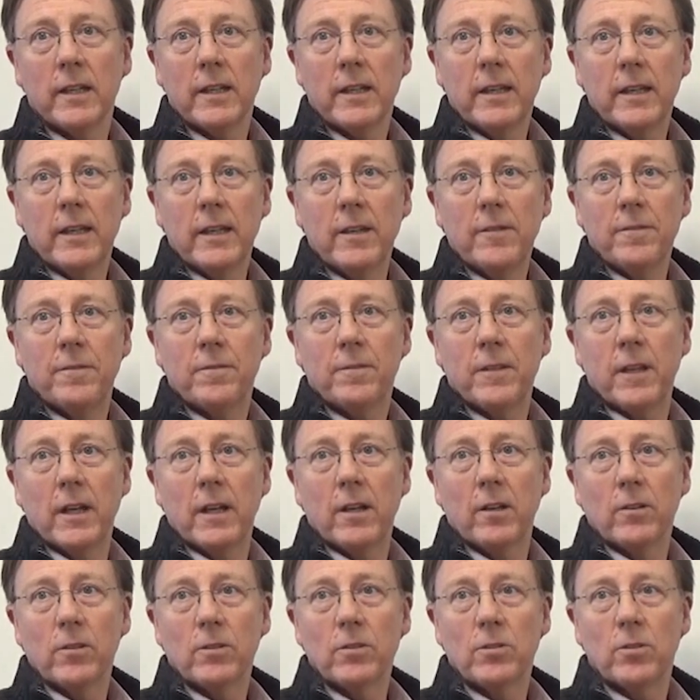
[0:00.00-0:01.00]
if they
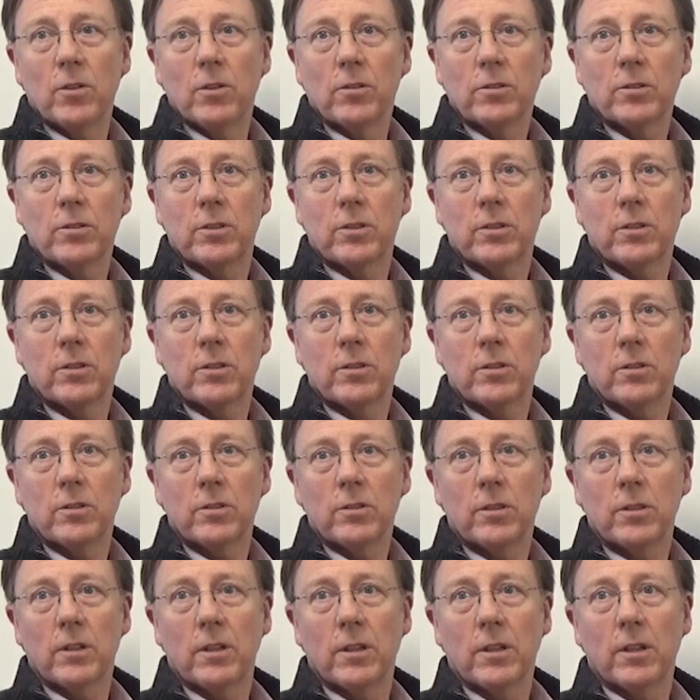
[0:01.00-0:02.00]
are not
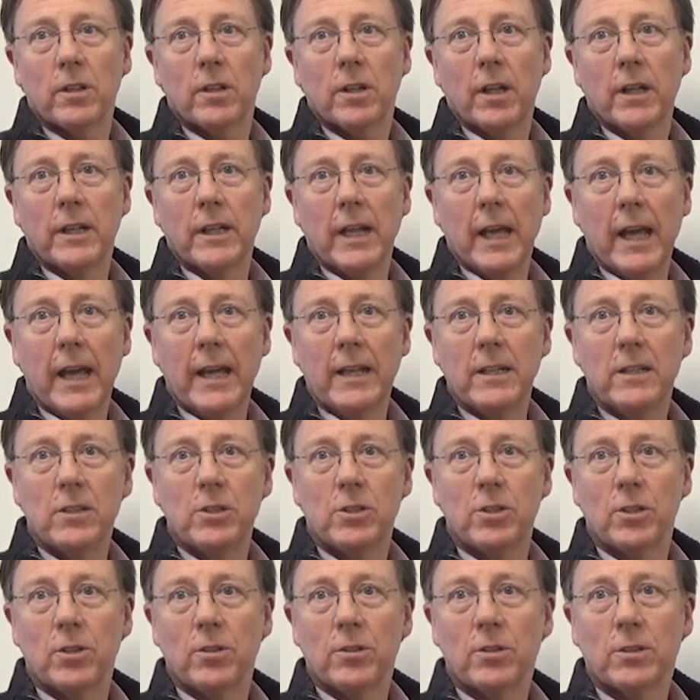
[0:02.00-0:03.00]
an
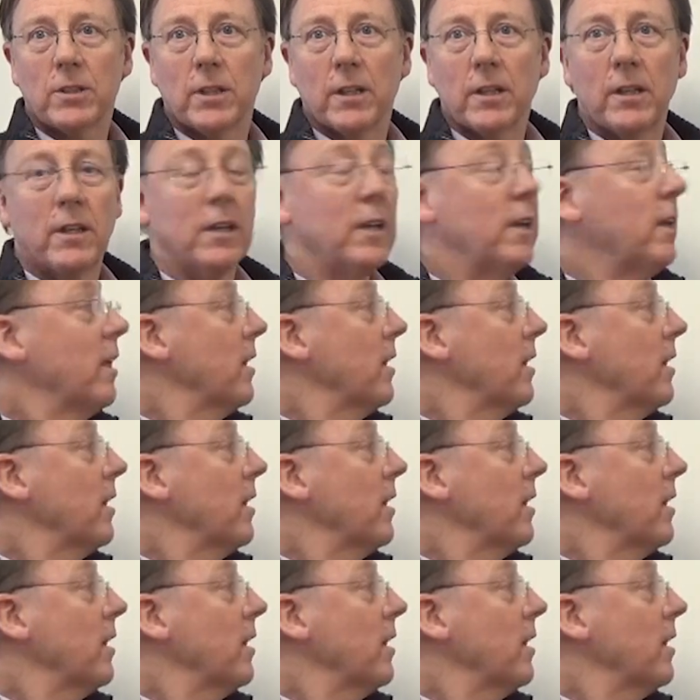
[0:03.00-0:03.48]
end user,